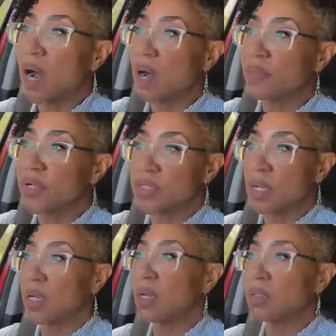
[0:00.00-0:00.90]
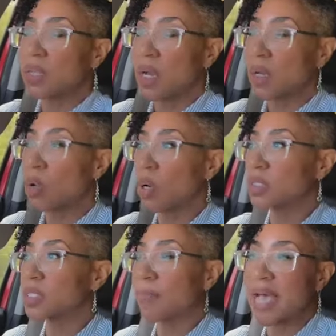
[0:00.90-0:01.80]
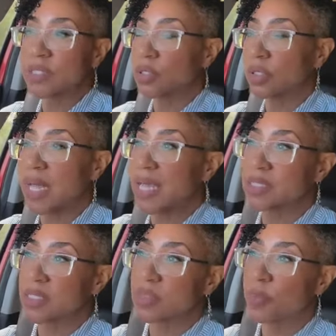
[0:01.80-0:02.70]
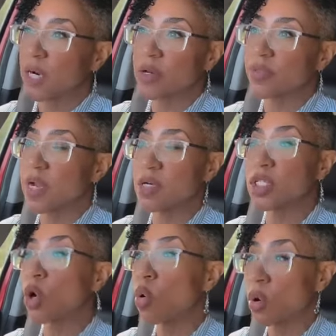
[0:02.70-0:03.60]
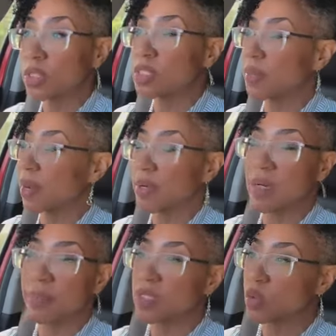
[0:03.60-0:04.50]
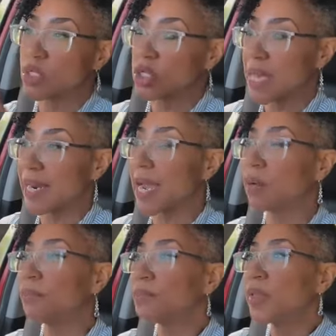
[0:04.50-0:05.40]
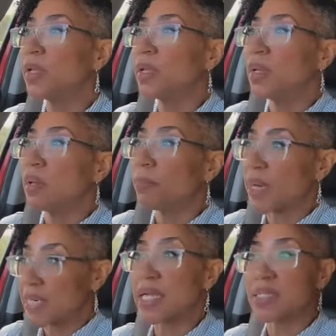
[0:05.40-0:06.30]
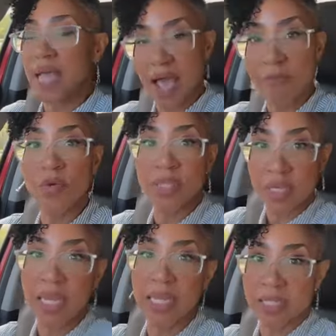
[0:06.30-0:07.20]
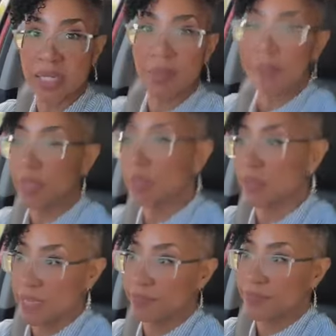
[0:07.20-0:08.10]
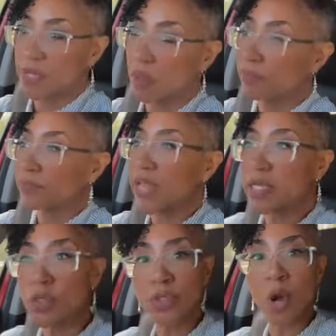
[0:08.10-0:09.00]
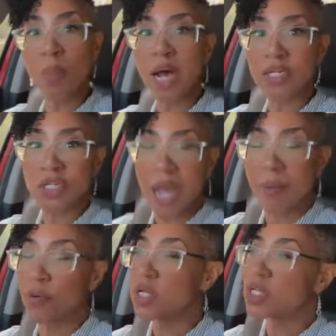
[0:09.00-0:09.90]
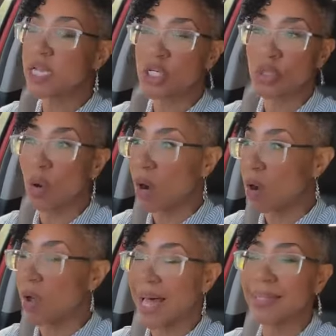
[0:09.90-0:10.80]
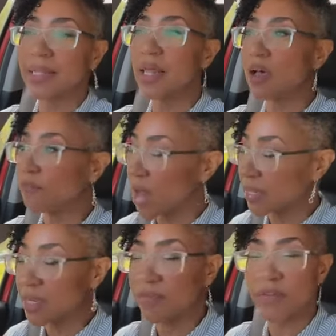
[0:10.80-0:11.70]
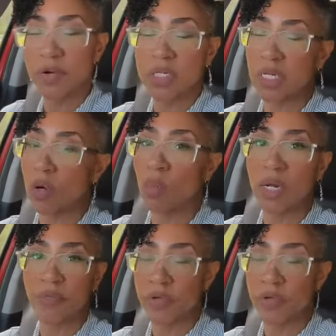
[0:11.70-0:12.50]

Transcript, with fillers: Uh, there's a, a, course, a master class that's put under there as a course, but I'm going to be switching that out. But yes, everything is in my Pillar link. So thank you so much. I appreciate you all. I love I love every single